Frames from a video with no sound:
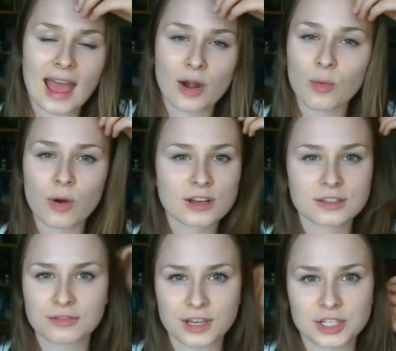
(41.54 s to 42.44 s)
her works
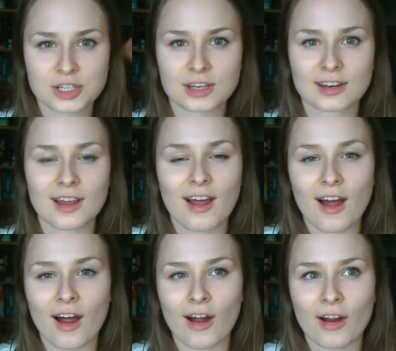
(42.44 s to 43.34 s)
of fiction
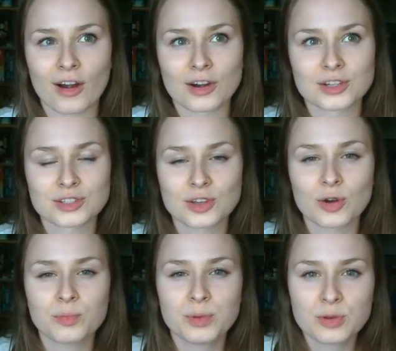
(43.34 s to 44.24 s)
are
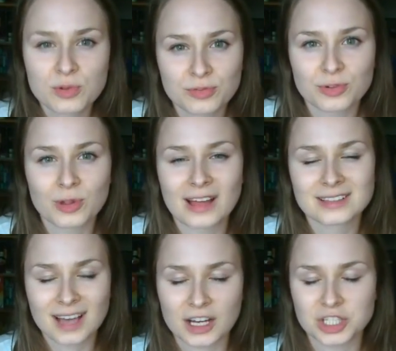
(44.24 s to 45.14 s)
so beautiful
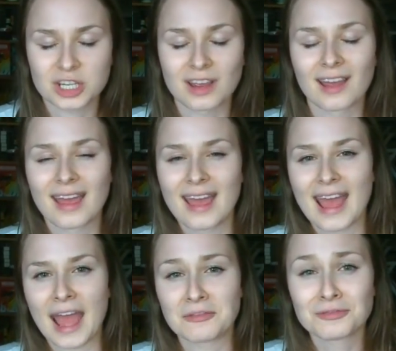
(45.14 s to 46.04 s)
and touching
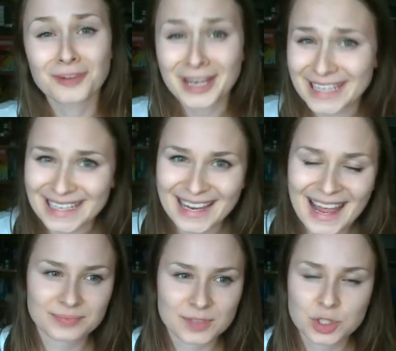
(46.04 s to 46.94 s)
and funny.
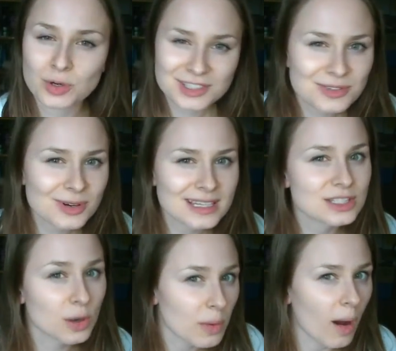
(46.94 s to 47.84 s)
Short stories
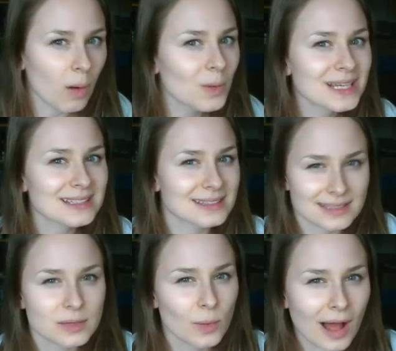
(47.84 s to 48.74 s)
don't always
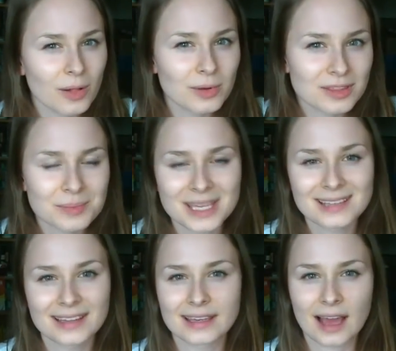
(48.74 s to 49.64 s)
sit well with me.
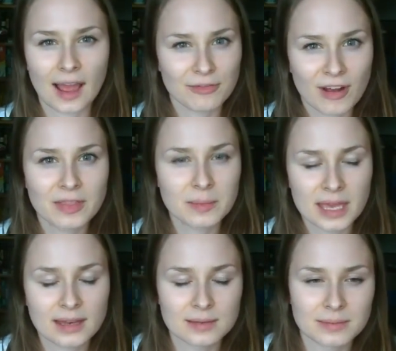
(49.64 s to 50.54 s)
Like, I find them
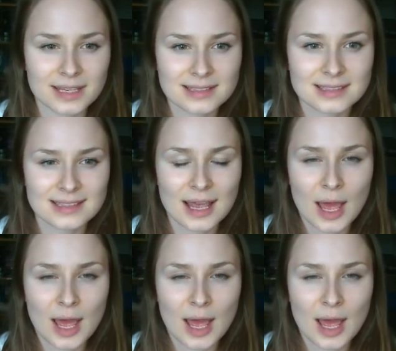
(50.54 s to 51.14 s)
hit and miss.